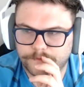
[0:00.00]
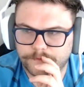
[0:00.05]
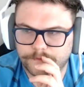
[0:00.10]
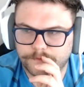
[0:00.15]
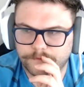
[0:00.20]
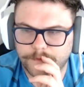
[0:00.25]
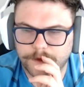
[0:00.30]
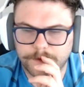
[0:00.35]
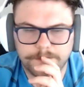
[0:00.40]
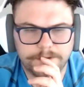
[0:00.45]

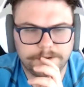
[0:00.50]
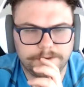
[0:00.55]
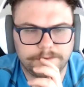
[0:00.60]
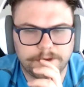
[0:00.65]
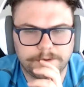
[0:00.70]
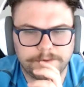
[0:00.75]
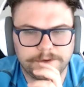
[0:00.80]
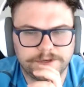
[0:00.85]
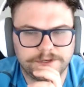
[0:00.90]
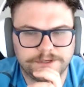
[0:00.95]
maybe
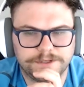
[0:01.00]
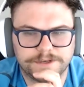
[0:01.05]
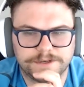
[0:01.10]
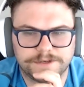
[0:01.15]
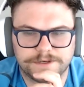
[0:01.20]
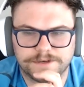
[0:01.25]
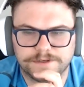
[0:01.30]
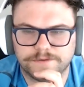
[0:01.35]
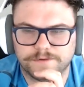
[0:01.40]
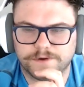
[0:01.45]
maybe Jesus
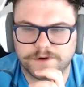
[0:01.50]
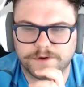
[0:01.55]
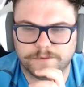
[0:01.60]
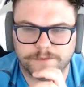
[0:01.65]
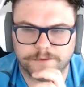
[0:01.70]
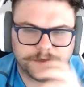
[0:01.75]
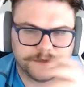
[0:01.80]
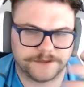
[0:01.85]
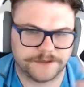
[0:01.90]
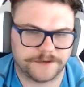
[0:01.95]
is real
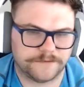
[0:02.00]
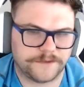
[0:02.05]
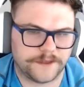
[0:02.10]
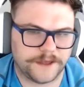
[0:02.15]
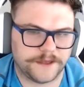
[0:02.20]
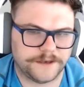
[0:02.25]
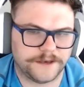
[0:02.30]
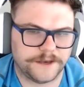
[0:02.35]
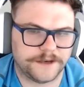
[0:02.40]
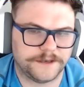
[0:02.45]
because if
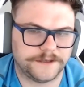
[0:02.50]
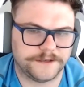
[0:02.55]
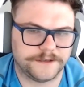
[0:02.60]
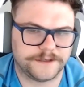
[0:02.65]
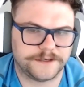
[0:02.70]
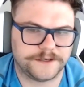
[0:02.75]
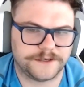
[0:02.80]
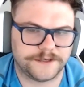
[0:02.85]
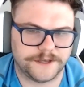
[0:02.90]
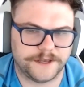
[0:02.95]
they didn't
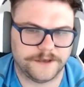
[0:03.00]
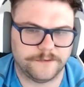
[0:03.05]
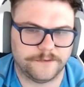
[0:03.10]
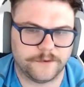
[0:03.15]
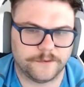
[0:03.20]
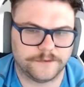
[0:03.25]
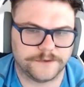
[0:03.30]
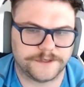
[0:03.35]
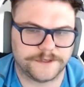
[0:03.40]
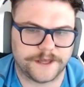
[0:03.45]
see
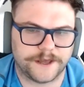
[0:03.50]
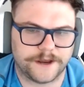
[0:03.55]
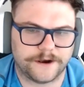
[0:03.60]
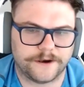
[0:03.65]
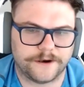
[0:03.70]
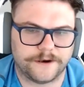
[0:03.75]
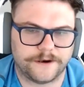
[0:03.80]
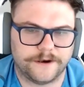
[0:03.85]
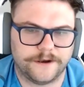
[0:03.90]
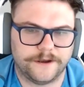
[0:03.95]
what was
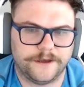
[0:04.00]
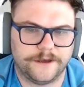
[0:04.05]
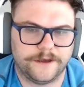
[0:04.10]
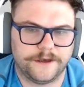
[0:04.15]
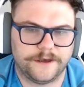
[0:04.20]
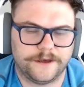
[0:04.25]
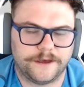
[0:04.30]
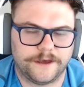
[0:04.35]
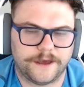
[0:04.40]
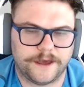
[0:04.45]
there
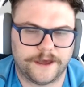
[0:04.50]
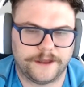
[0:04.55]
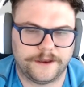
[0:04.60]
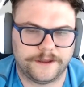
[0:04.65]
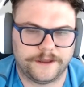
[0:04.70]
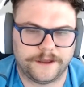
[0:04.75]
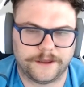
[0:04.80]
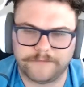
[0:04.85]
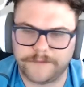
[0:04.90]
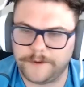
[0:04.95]

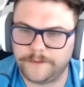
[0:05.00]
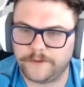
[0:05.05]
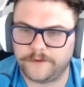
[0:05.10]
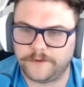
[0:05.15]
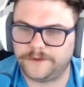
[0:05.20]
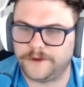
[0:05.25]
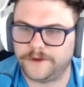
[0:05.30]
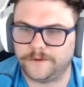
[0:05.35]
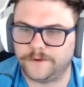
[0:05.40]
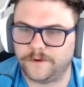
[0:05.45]
and like
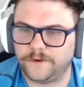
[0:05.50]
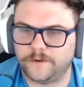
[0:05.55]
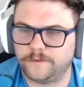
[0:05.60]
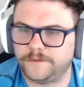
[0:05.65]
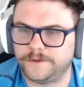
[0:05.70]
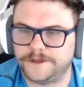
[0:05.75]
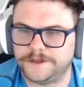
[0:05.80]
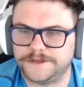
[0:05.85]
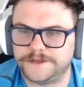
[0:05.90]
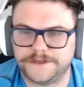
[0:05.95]
people don't
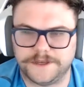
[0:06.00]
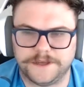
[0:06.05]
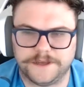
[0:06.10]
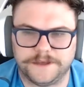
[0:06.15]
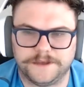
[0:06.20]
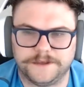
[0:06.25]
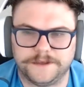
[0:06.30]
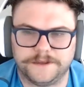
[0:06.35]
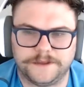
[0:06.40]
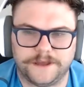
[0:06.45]
normally
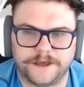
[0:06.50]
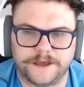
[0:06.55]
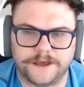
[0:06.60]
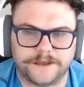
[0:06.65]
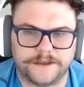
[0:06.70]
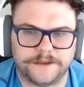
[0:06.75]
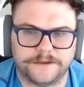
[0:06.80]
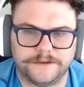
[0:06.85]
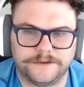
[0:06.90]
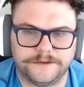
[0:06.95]
see like
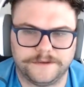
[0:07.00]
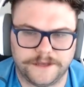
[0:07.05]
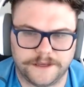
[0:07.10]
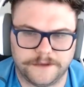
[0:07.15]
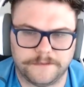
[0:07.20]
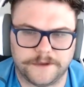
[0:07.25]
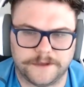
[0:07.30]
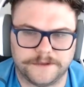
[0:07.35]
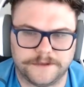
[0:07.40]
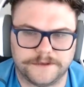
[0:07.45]

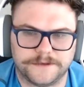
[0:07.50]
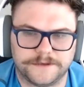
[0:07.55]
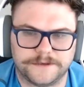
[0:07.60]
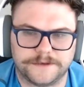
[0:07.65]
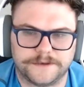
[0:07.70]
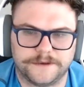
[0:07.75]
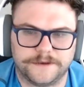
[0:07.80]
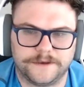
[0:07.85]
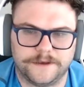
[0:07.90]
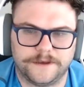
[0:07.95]

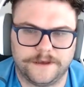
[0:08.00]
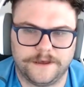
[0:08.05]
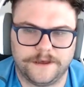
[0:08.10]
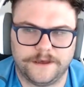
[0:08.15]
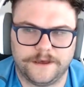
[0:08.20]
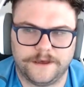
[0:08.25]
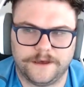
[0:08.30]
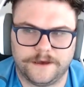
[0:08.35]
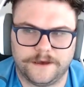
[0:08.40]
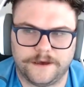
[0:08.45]
demons
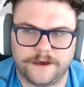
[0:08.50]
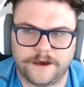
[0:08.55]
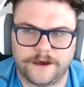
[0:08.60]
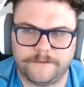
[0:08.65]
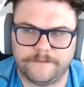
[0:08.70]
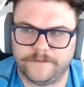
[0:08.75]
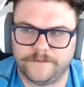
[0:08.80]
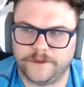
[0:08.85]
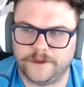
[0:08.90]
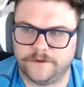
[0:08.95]

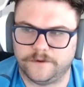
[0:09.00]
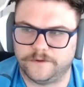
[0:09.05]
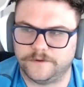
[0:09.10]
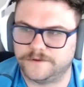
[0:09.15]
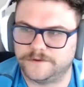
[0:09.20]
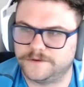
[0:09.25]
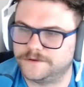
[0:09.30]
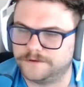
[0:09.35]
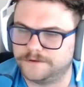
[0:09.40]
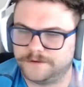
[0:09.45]
um you know there's